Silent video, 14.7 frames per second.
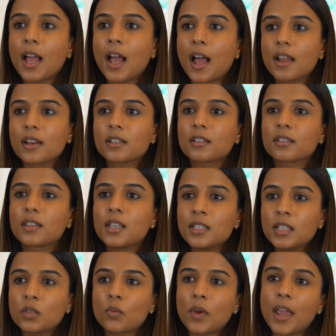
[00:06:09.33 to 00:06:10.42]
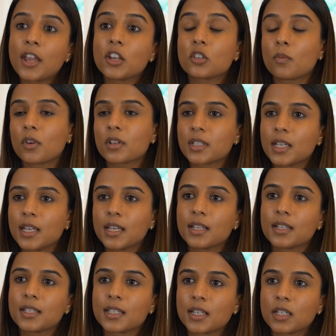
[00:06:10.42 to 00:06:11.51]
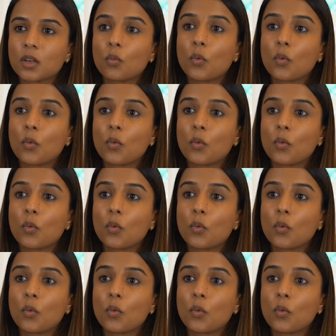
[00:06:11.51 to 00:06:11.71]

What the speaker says: and this is where HMRC consider